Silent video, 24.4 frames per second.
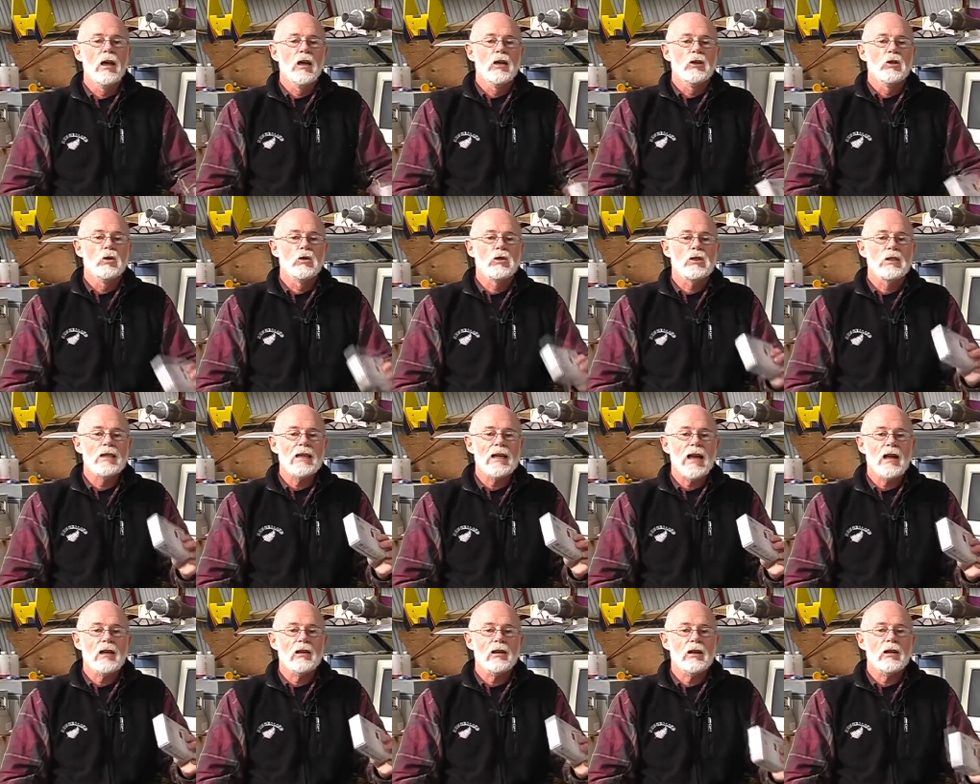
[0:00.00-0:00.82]
You'll see
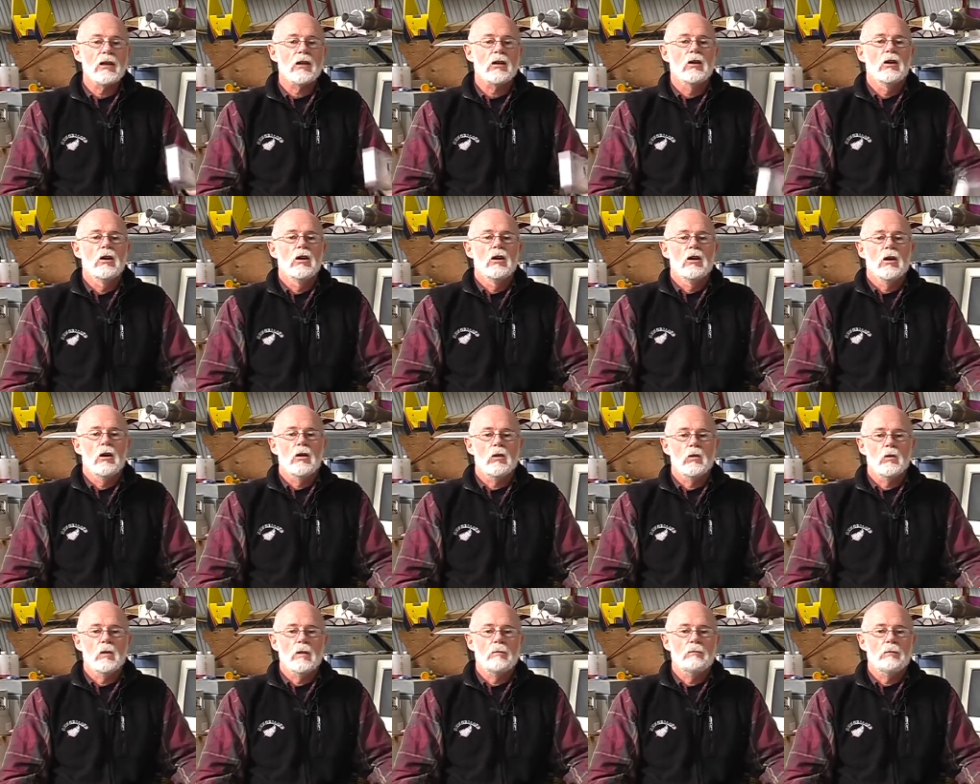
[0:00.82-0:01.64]
a link on
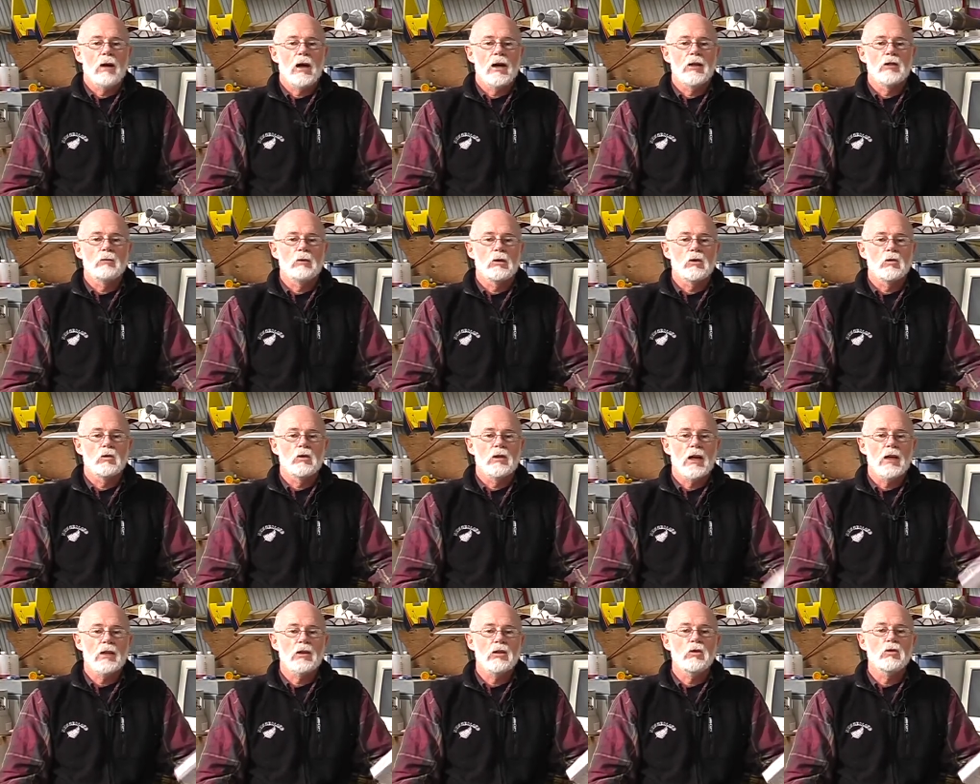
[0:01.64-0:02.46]
the webpage which will
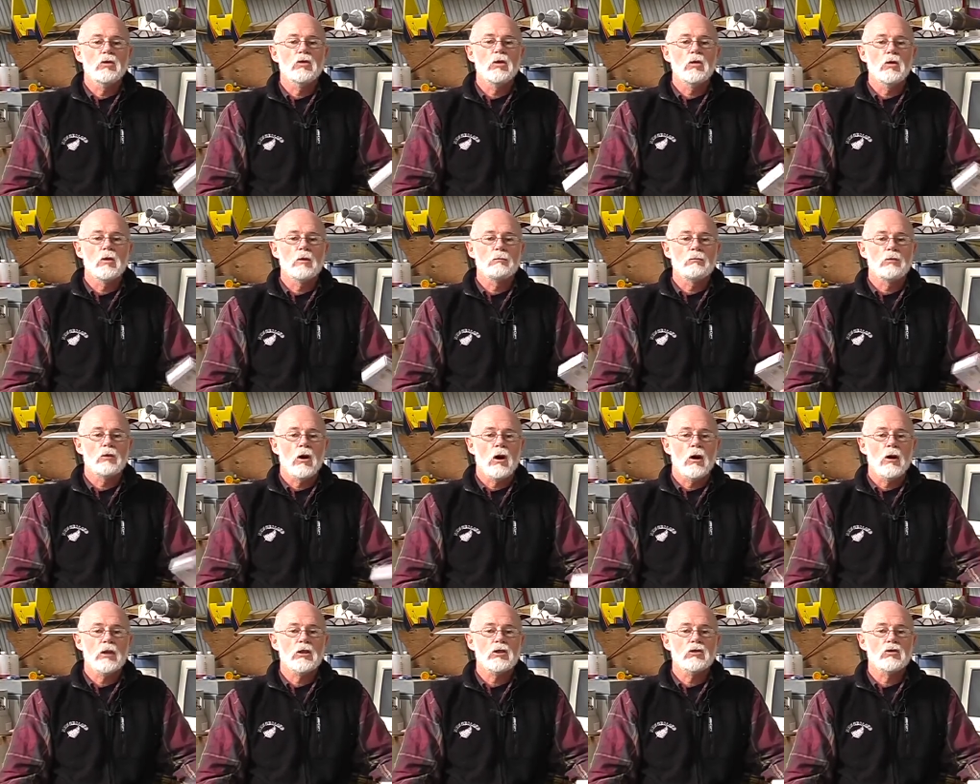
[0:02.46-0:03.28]
take you to the
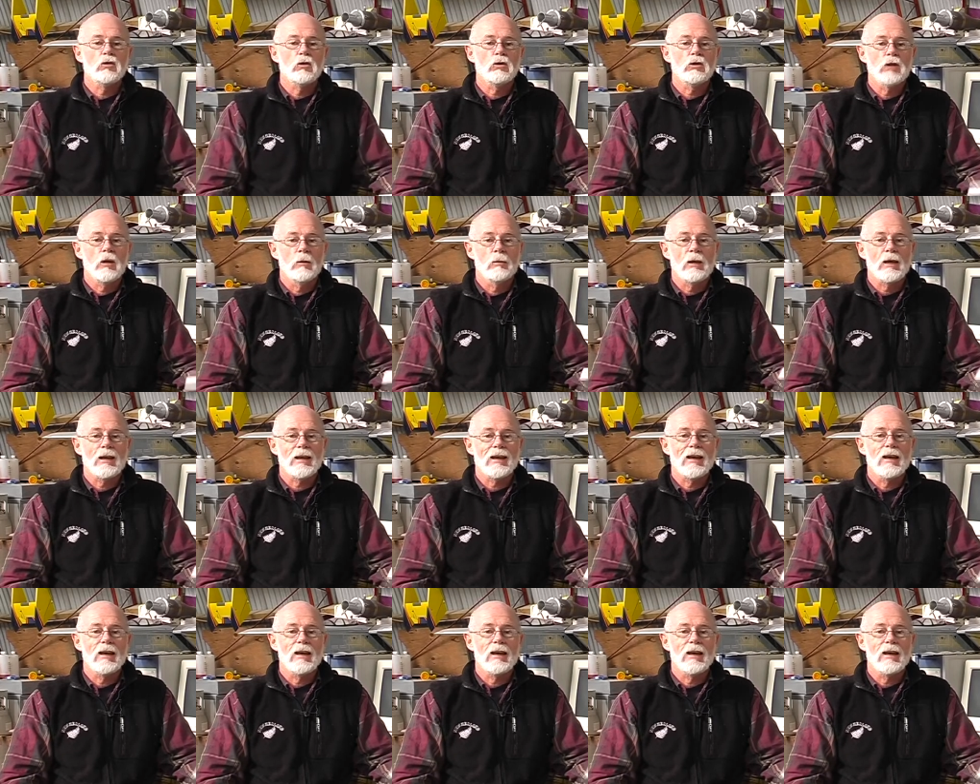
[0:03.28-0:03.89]
prize draw topic